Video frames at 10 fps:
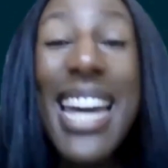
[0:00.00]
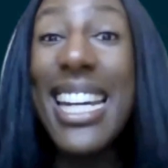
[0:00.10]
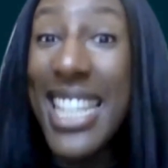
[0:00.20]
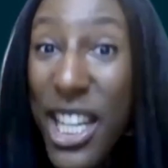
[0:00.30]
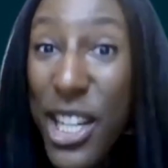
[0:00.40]

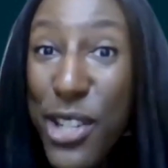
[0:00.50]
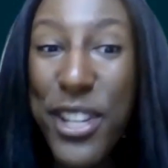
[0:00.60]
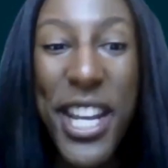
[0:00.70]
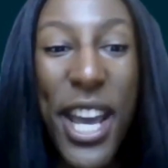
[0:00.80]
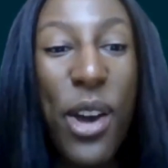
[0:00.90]
In each
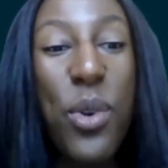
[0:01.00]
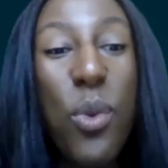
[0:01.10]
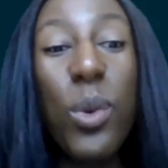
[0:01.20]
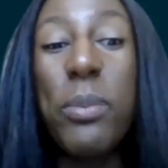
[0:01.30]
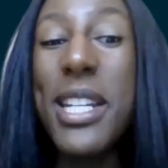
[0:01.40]
video,
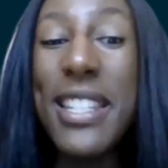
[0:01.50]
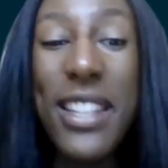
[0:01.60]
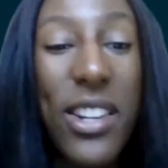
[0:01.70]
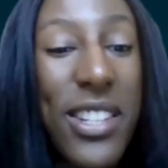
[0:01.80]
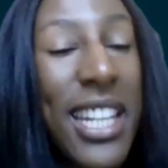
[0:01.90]
we'll be
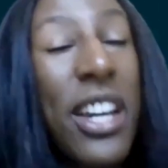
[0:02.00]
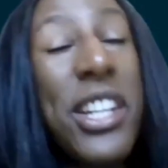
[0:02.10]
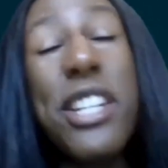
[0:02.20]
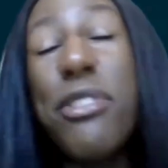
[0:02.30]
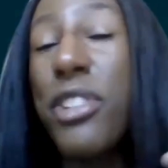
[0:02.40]
discussing a
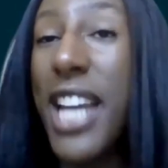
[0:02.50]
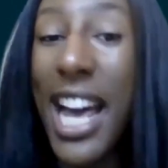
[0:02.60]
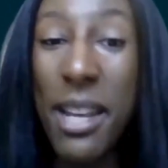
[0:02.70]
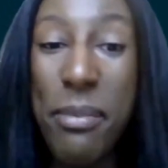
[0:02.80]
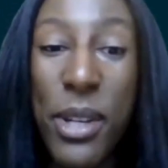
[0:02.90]
different
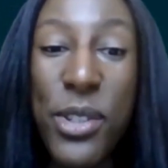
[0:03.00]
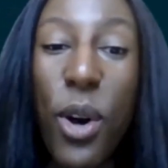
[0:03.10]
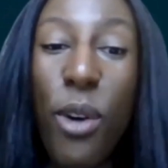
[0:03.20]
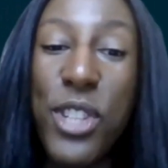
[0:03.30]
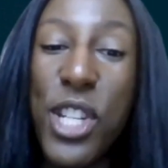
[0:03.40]
element
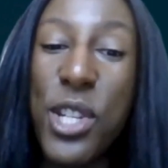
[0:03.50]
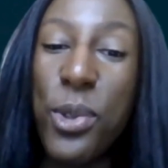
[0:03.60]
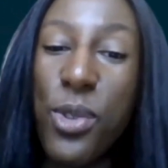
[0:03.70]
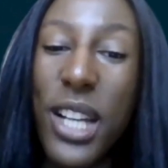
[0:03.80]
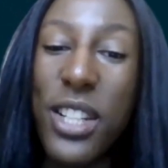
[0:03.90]
of
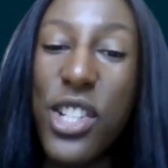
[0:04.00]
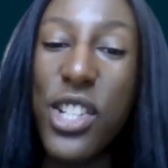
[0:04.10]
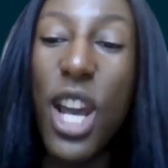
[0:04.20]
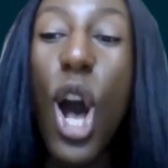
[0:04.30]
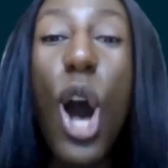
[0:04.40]
digital
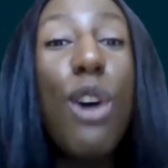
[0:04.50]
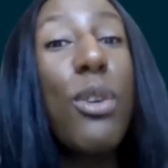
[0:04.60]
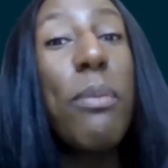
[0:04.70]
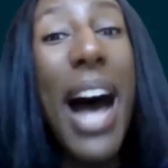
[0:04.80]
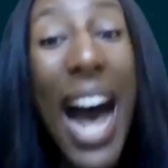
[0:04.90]
strategy,
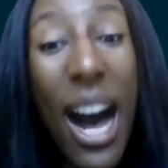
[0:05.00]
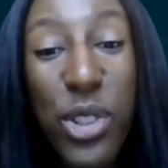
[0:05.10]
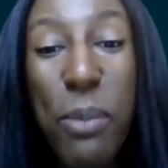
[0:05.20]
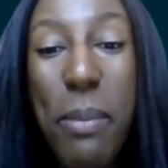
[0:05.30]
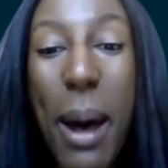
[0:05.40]
from how
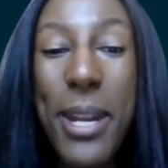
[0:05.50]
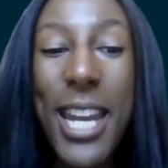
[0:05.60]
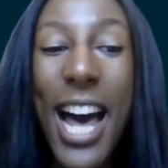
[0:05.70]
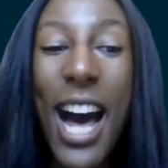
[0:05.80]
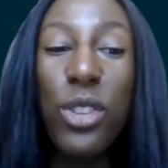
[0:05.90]
to map it
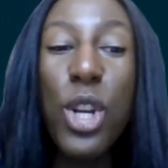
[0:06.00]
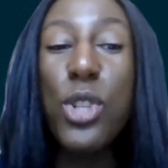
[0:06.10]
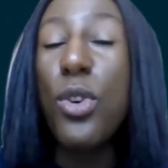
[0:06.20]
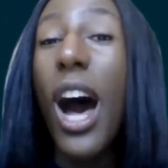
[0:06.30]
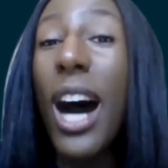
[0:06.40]
out
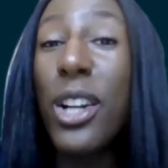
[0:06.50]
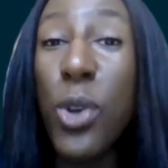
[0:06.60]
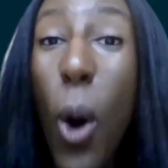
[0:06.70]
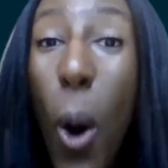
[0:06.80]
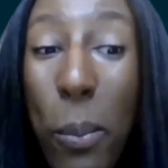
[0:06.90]
to how
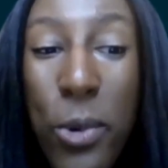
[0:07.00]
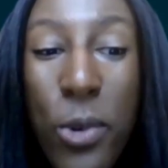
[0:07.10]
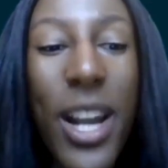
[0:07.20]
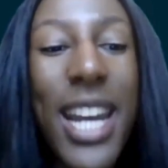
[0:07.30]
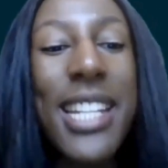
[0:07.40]
to
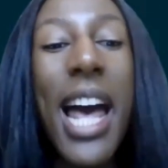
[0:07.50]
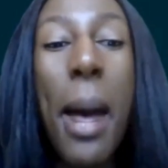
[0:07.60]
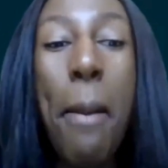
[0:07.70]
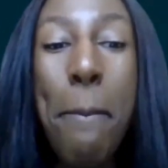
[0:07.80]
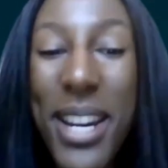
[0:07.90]
operate
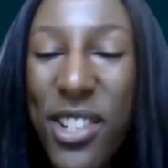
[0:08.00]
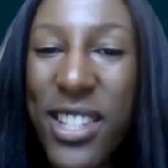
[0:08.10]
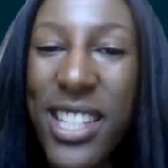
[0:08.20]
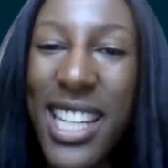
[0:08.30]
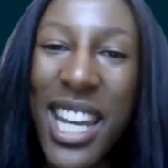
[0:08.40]

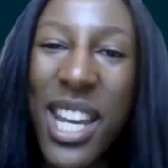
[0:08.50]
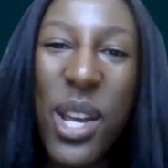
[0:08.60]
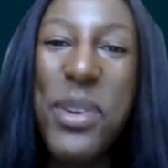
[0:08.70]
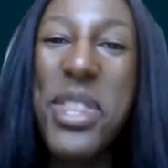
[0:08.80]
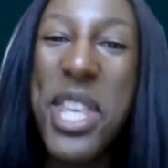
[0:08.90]
ambitiously
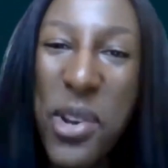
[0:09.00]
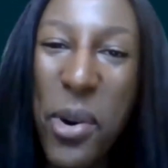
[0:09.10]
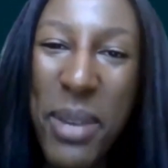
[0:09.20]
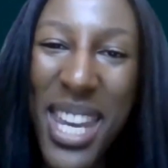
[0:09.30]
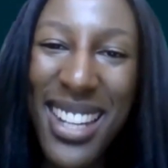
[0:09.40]
within
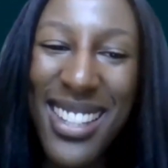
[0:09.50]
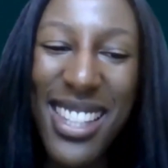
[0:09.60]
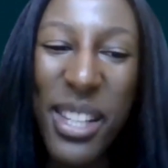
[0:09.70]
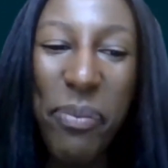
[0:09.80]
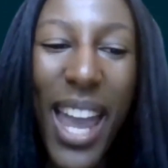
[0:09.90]
your means.